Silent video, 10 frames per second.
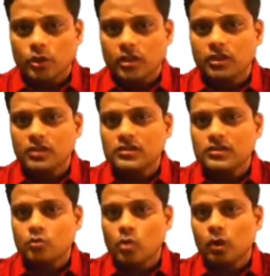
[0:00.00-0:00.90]
here
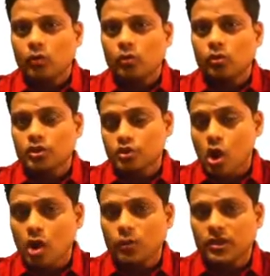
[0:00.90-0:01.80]
is what is
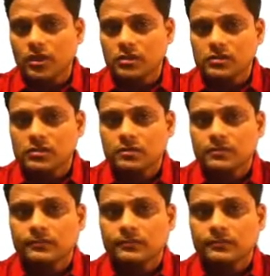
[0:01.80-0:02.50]
wrong with this.